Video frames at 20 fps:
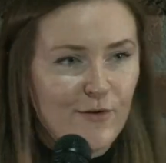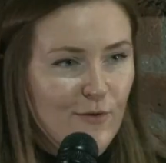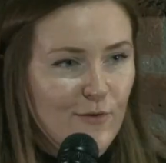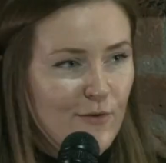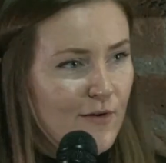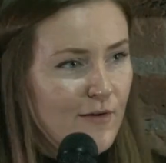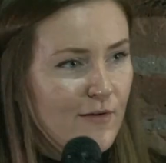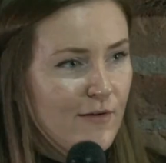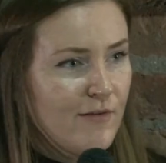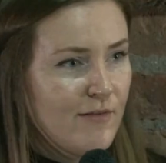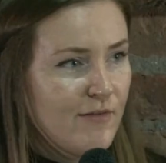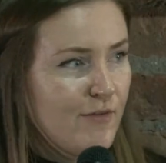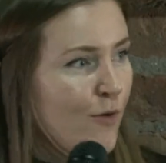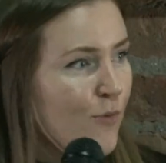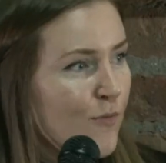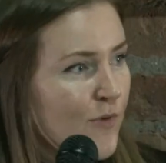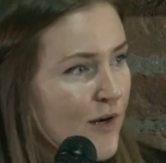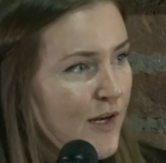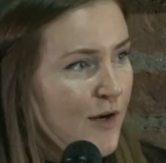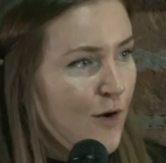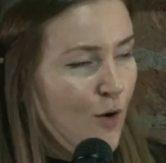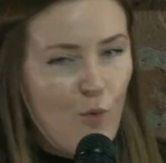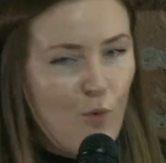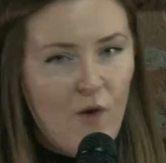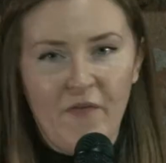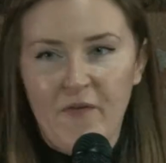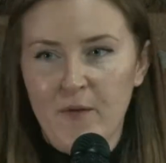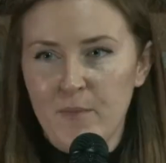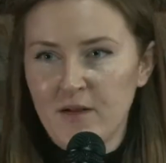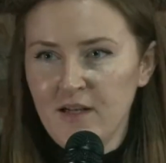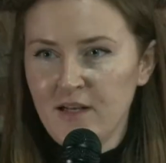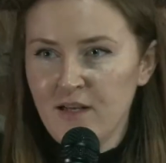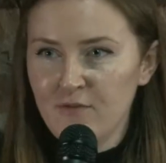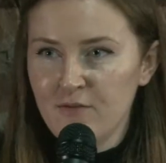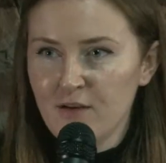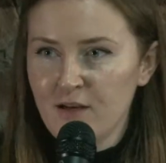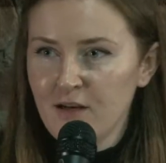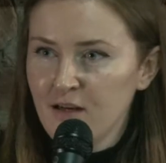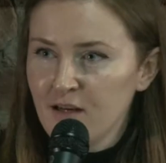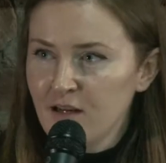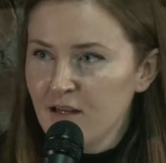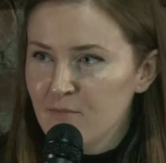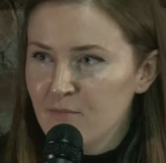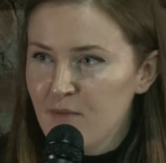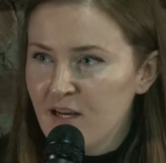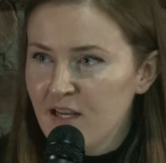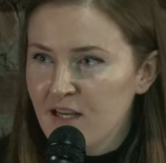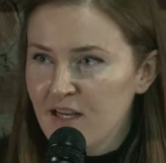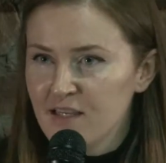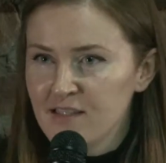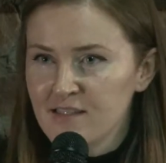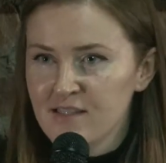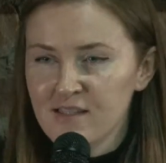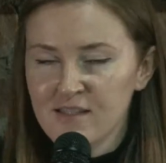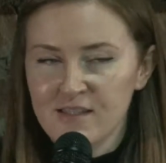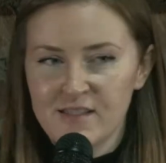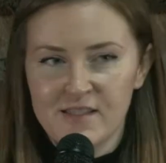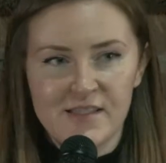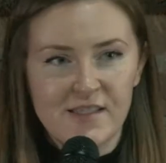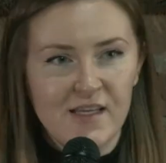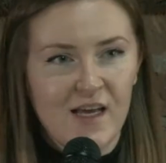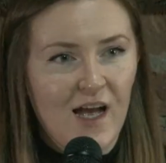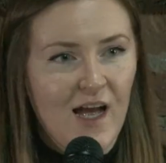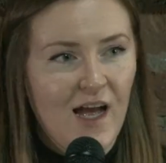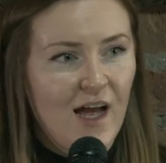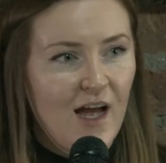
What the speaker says: who don't really know what they believe in many cases,